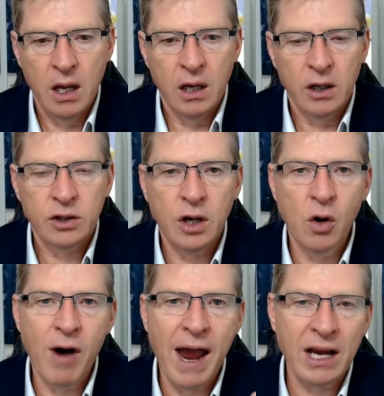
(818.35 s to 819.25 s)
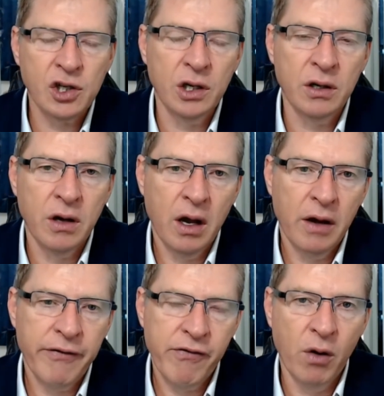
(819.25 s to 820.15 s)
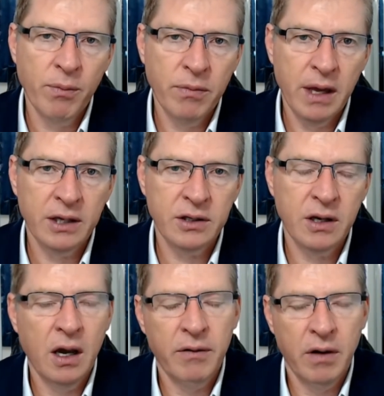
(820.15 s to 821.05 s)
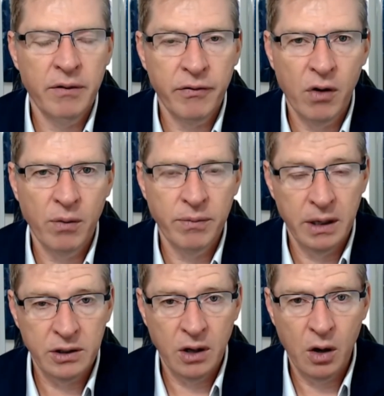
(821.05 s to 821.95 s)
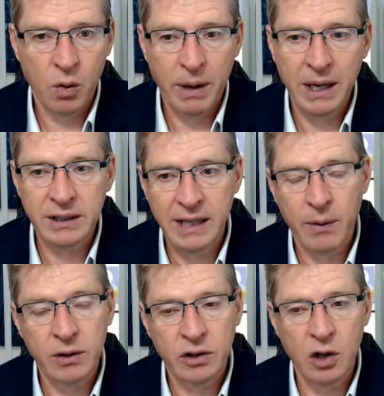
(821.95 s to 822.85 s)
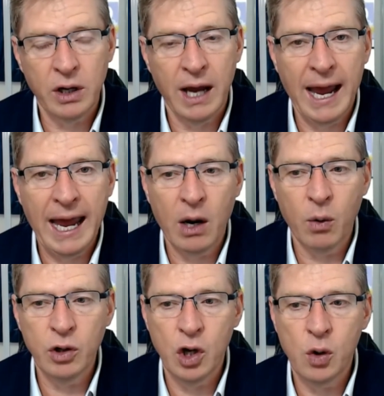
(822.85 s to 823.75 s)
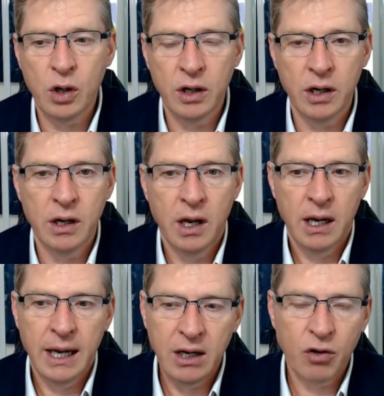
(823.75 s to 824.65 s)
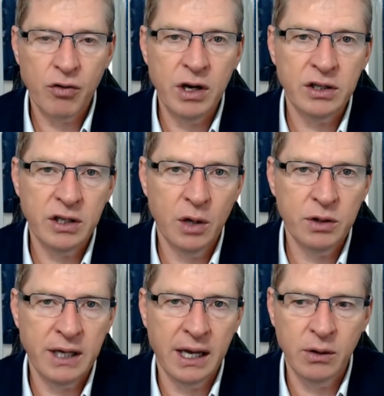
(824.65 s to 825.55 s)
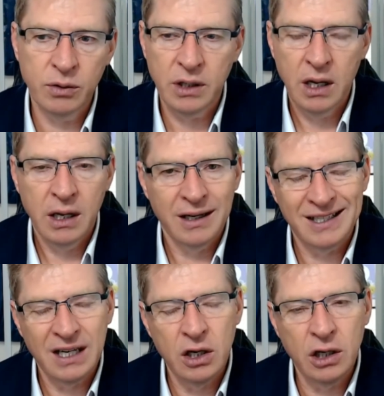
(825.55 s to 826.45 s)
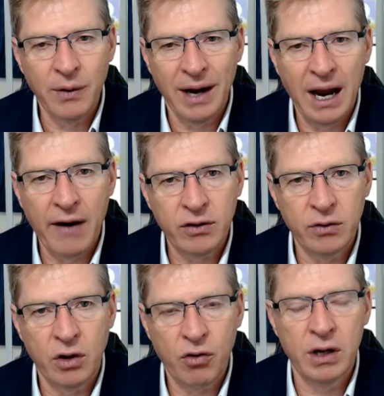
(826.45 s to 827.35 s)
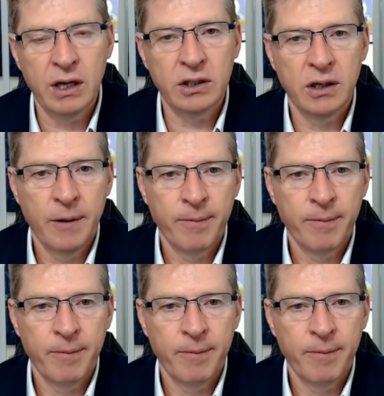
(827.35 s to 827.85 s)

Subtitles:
So your action from this and from this whole piece now is to look at how you can increase those sales. And I say you don't have to increase